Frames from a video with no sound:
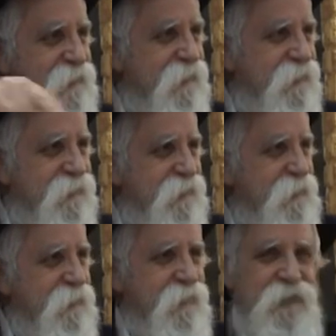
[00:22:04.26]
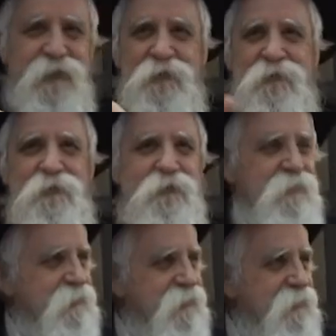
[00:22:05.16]
turns the corner, and all
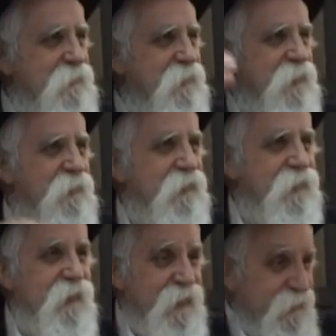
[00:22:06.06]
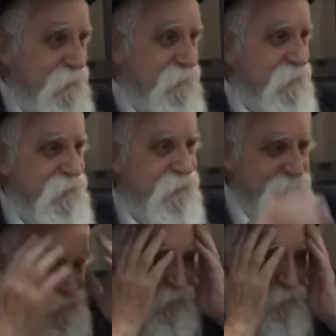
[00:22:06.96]
of the Talmudim, they take him
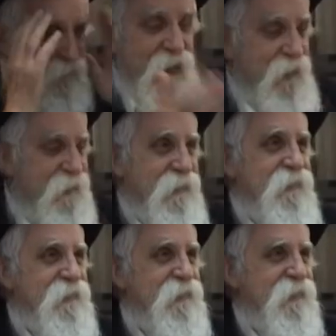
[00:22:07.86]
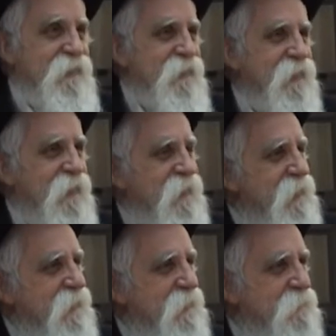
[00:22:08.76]
and say, this is
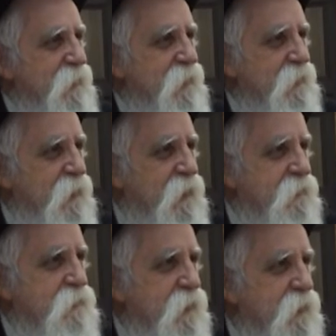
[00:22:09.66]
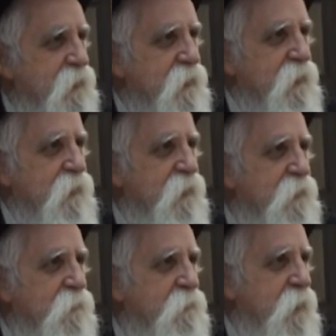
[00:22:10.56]
my Alsik.
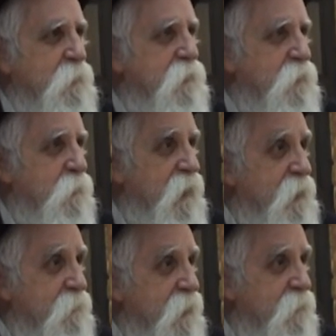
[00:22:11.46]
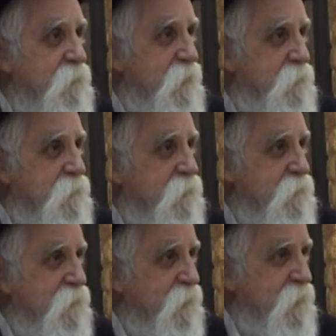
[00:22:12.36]
Maybe we should wake him up, we should
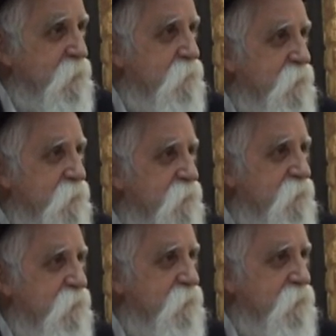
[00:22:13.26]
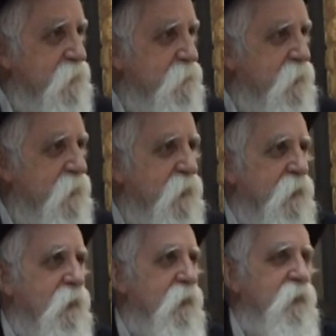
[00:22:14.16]
help him, we should do something.
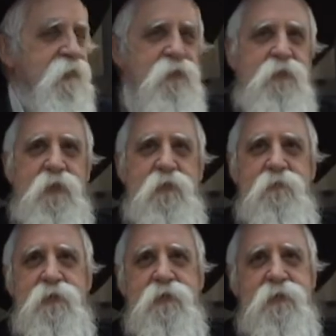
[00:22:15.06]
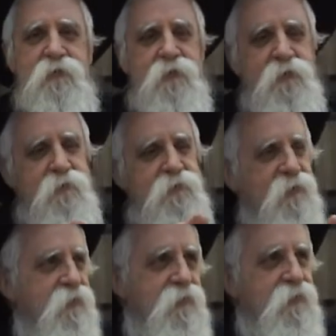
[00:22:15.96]
And so the Rizal said, no, just